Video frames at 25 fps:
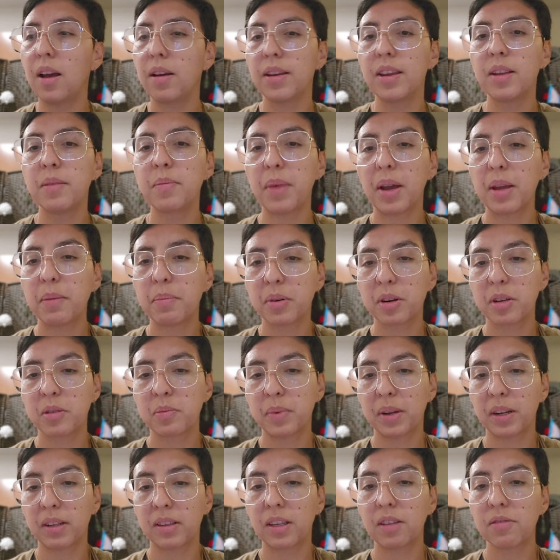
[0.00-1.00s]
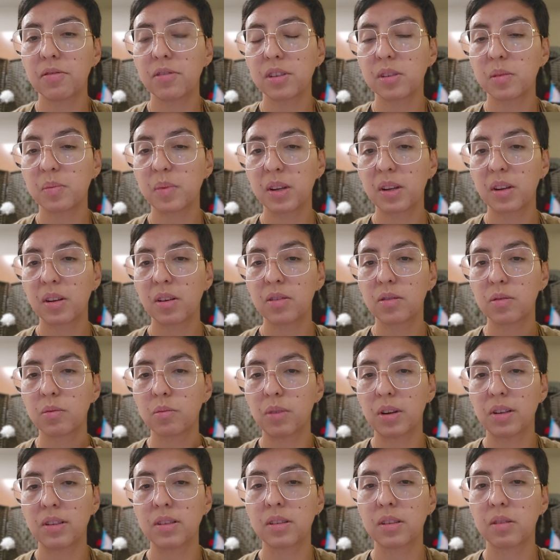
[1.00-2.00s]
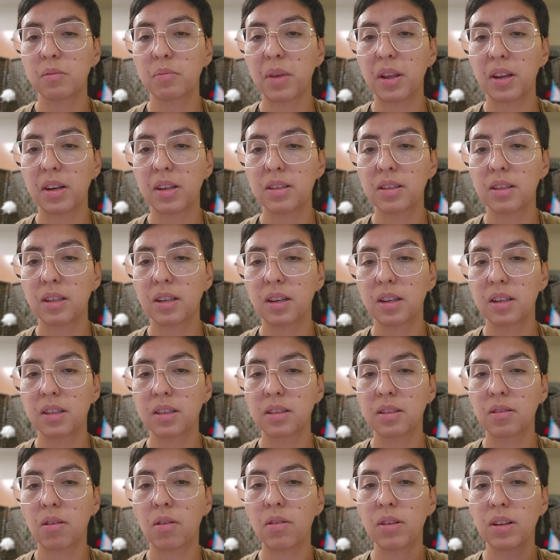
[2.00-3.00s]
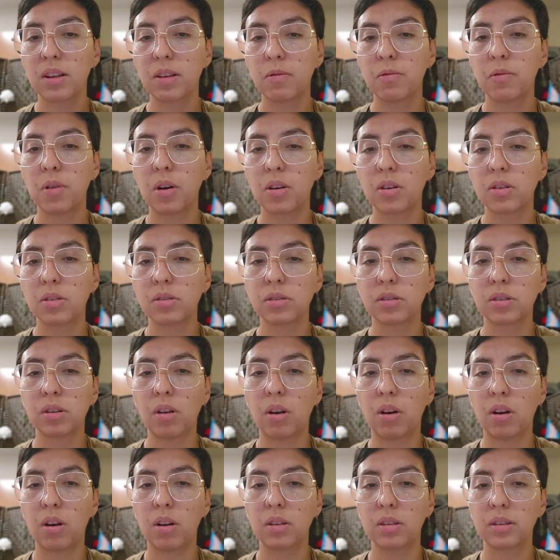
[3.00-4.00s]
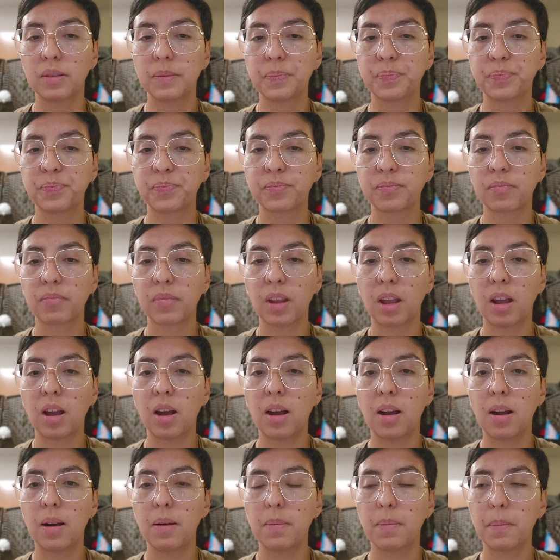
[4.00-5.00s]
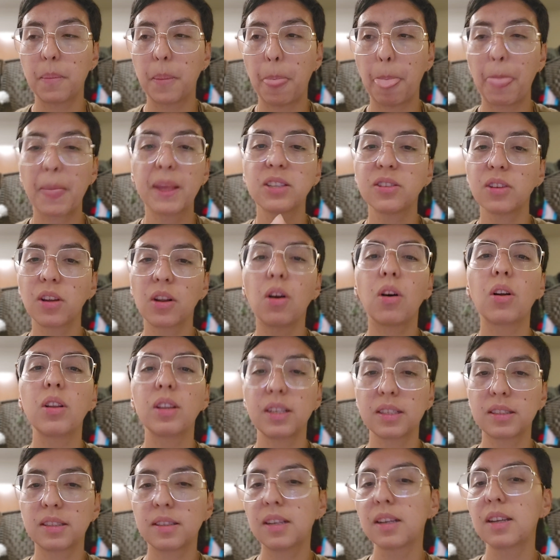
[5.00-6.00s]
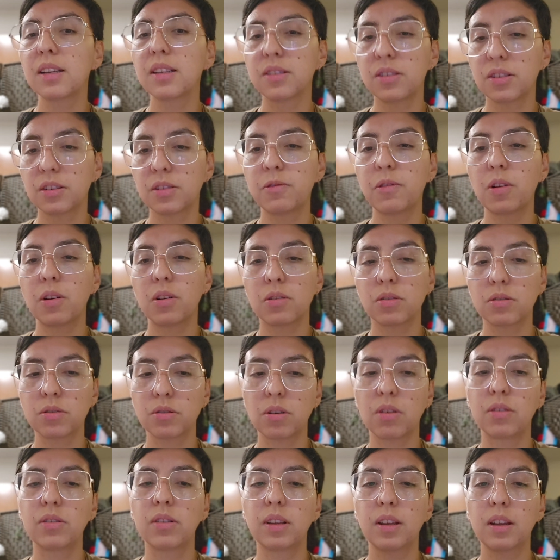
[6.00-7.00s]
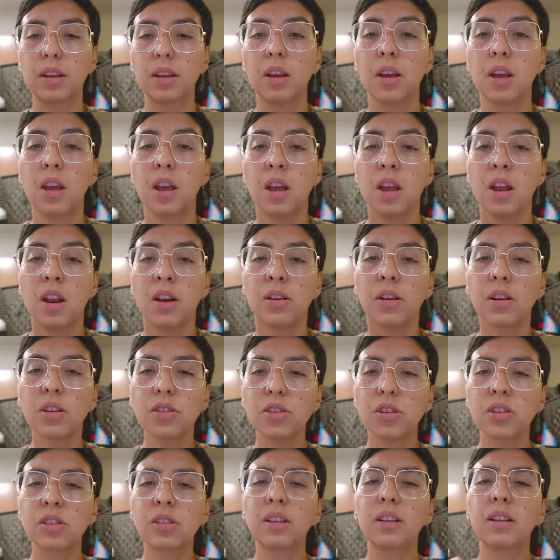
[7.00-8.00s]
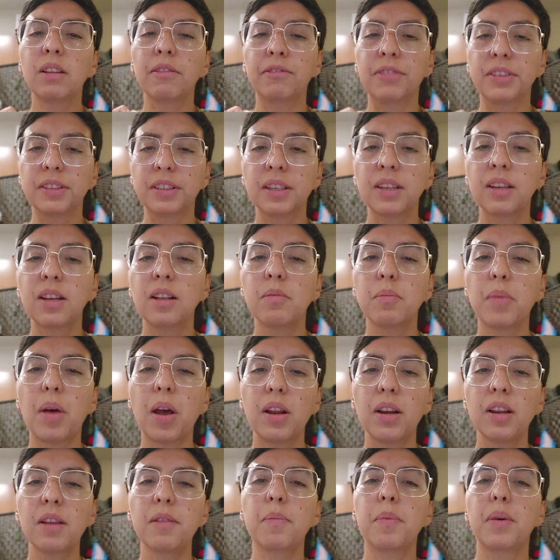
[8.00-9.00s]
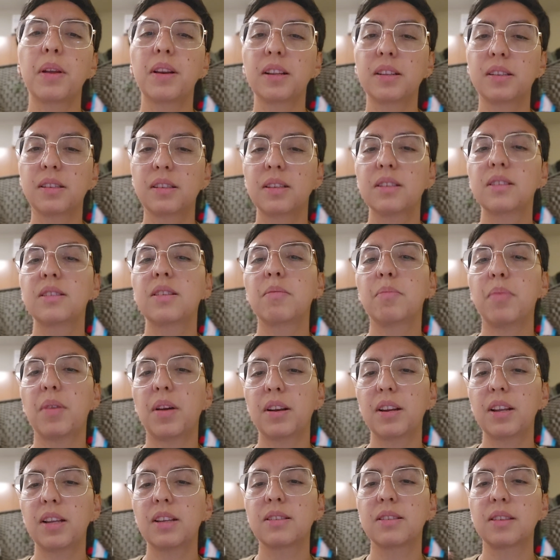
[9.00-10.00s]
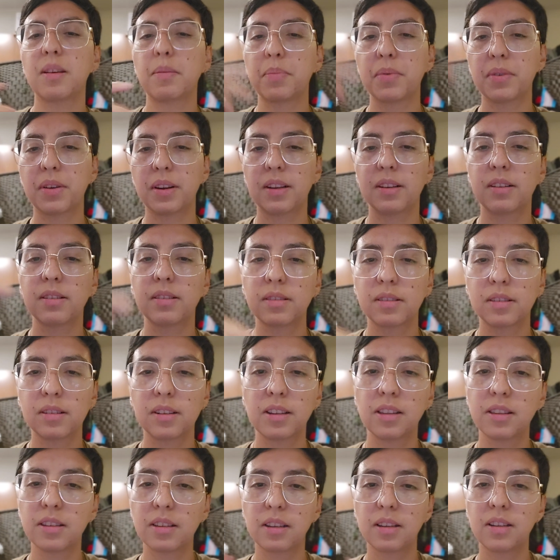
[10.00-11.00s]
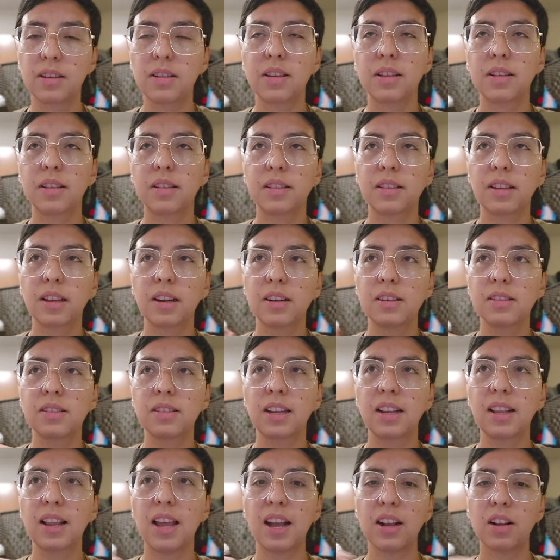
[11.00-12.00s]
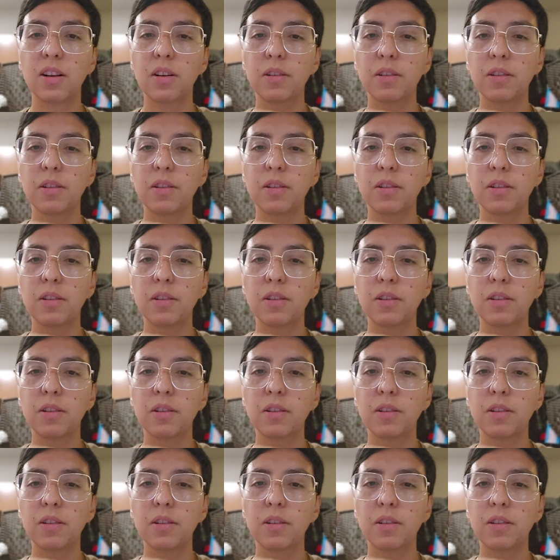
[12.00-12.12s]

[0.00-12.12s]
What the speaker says: in my perspective, just because Western medicine is only focused on it's not holistic. It's just focused on the, not just in the physical body, but it sees the body as separate. There's the lack